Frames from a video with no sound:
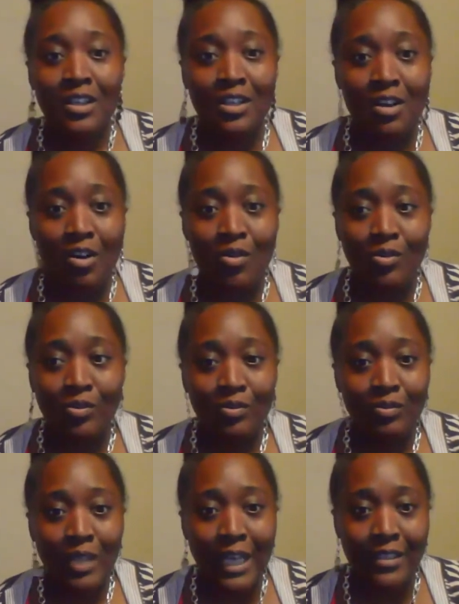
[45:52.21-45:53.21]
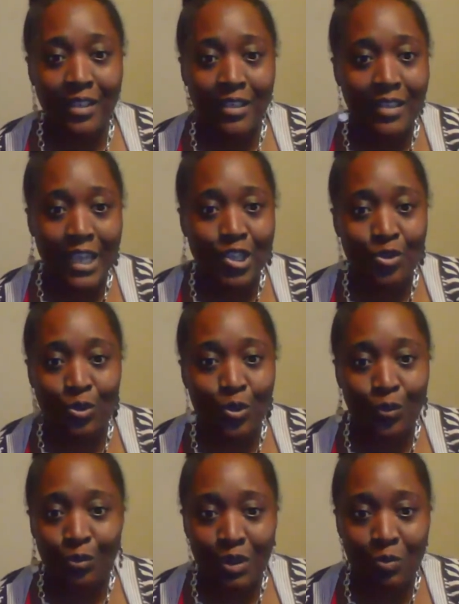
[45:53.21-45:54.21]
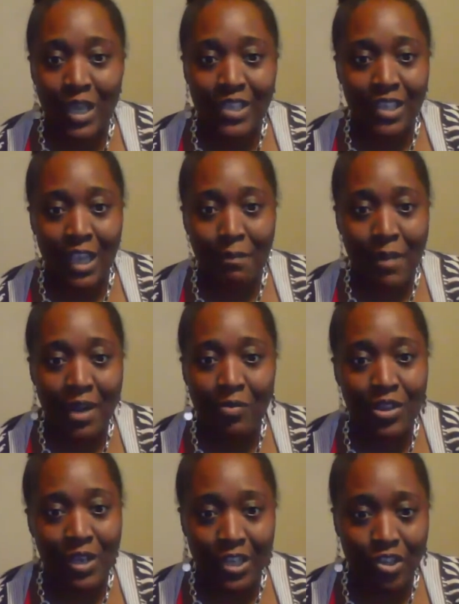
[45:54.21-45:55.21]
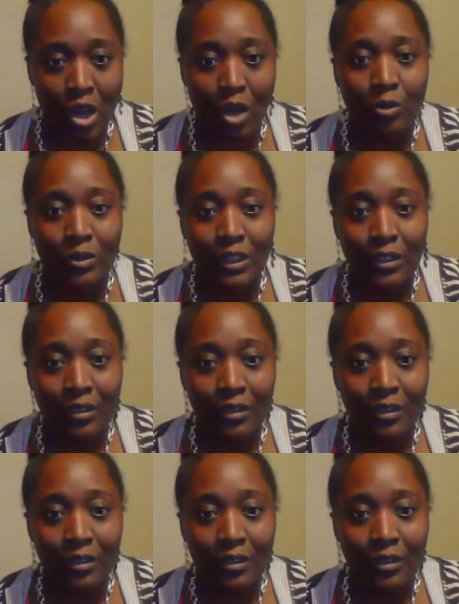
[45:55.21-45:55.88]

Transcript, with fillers: you know, it, it takes you two, three weeks to get better when you catch a cold